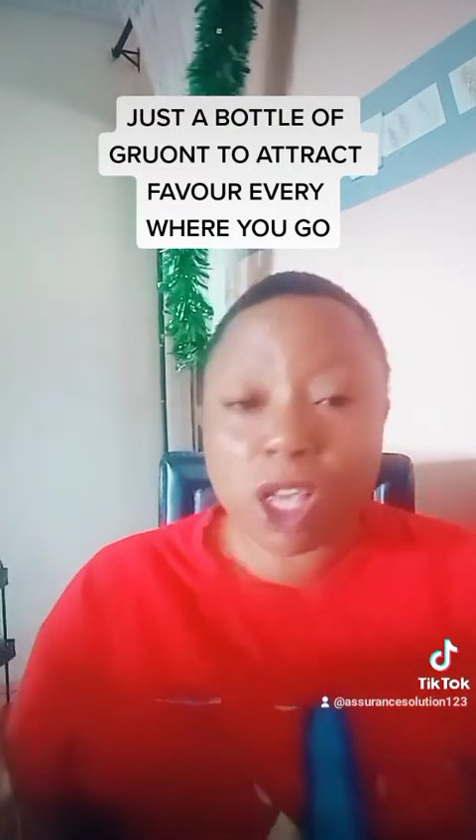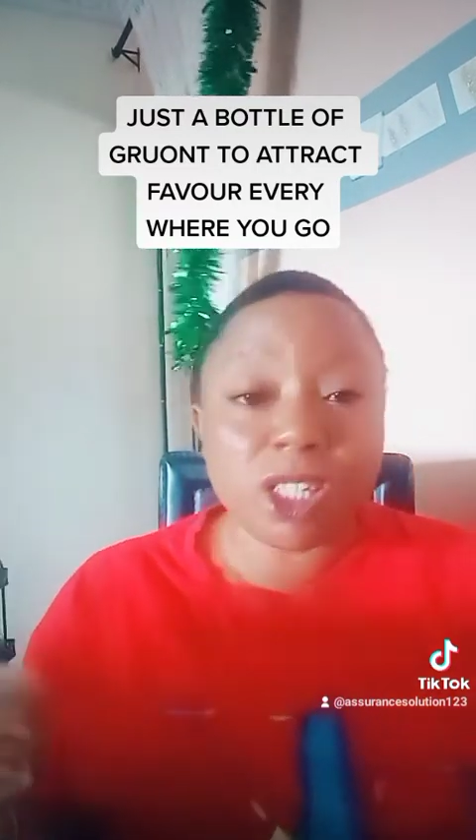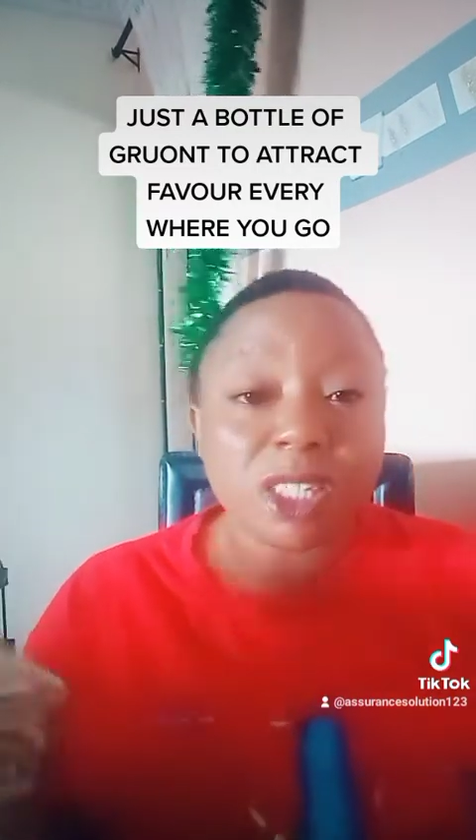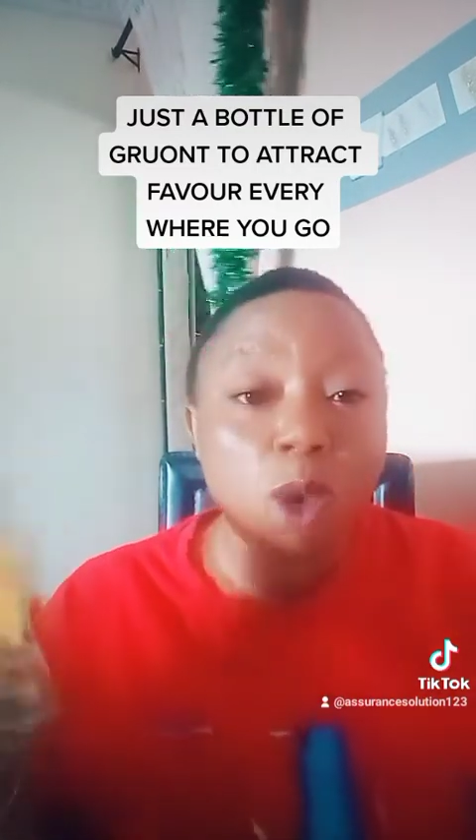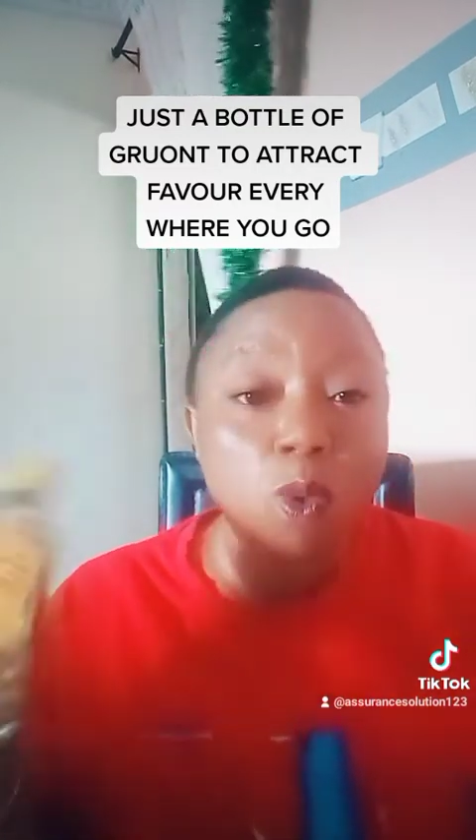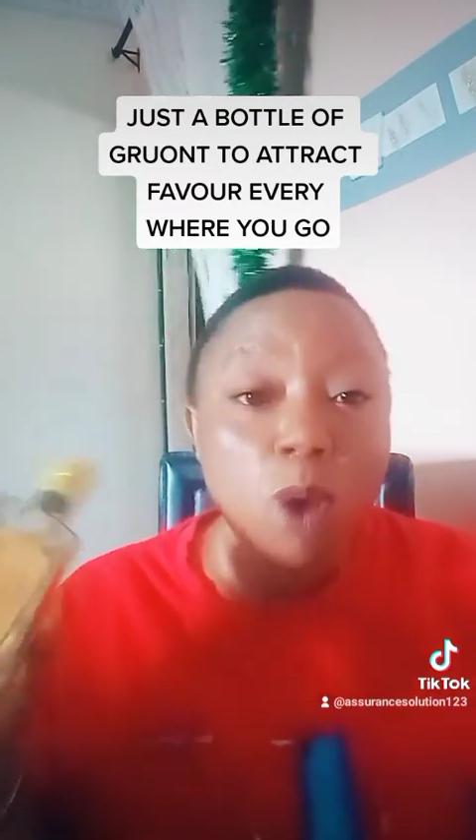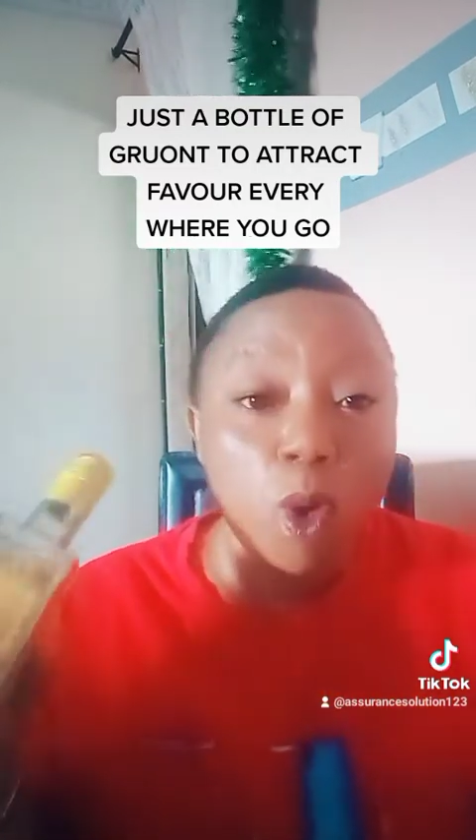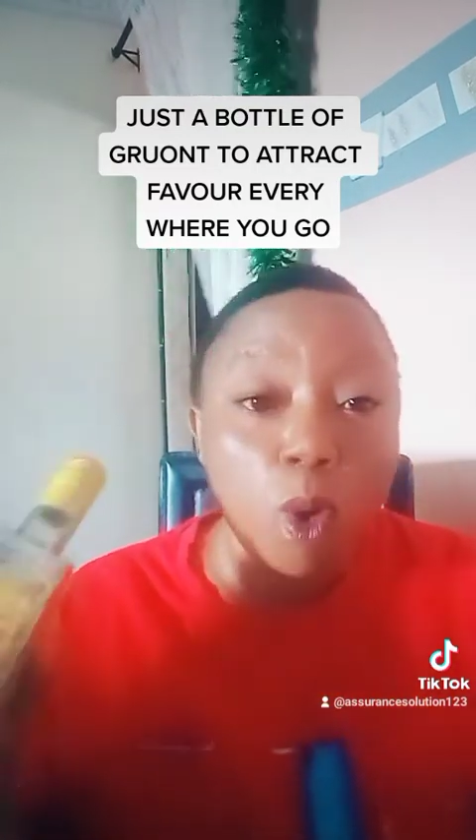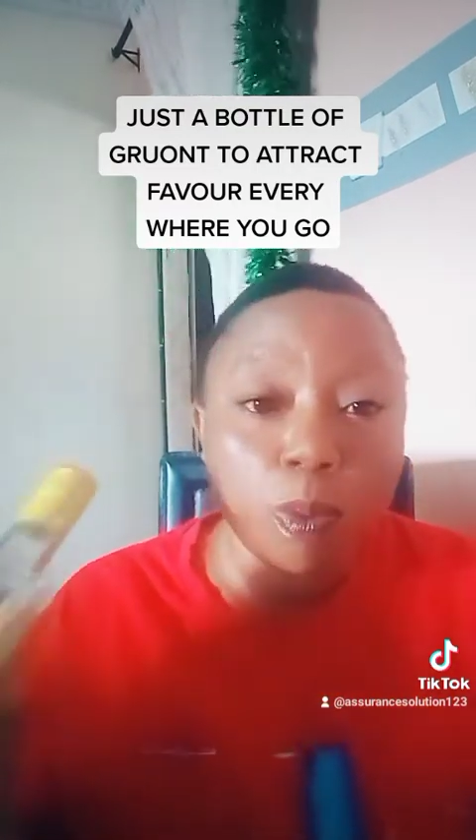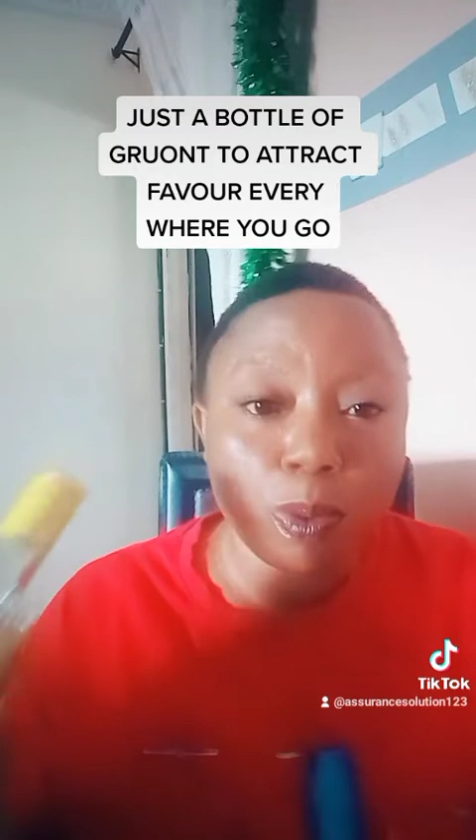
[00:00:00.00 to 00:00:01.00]
It's a way
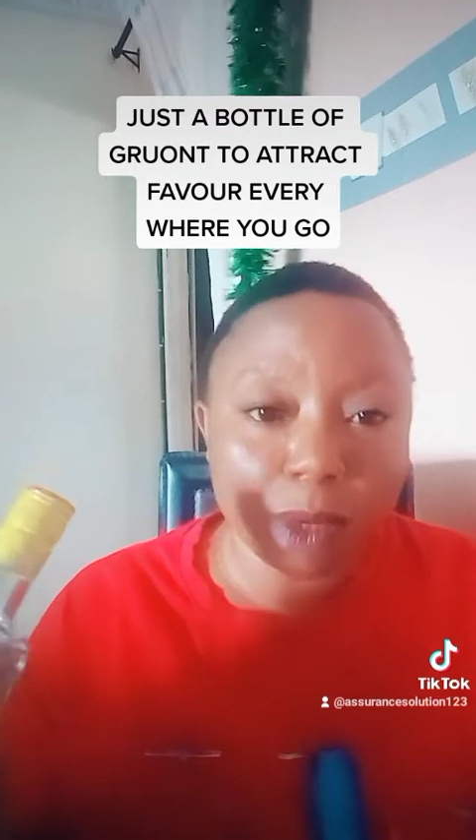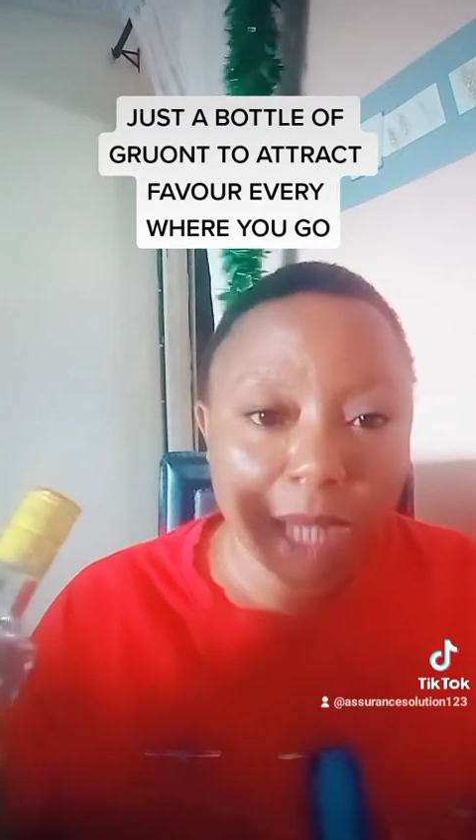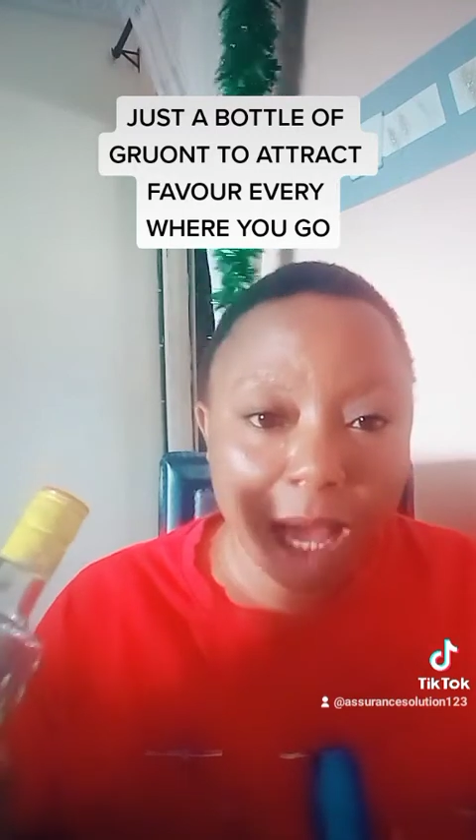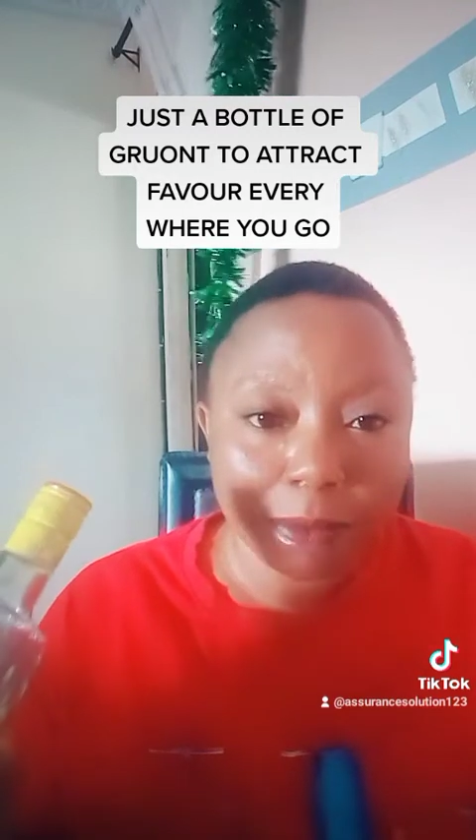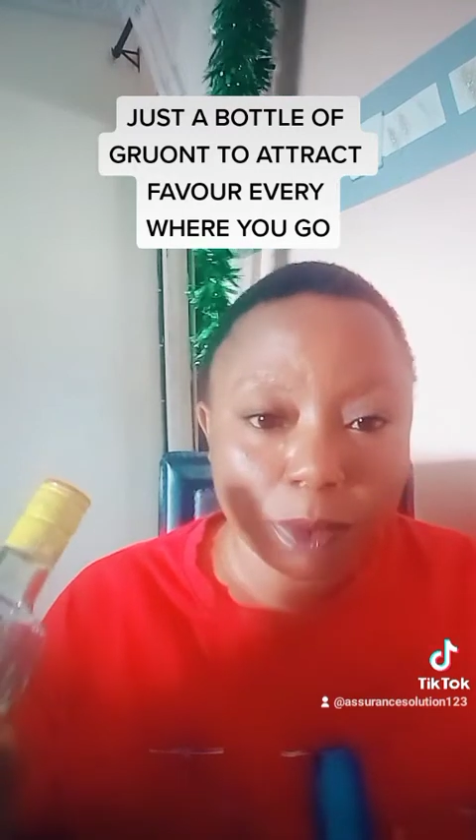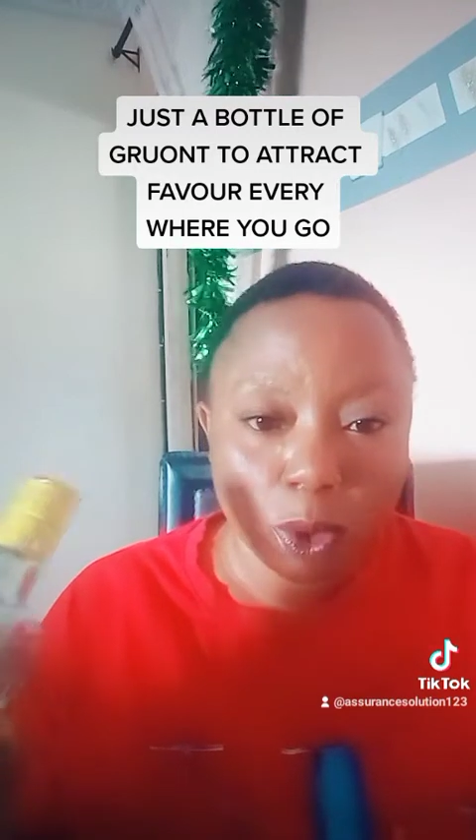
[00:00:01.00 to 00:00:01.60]
opener,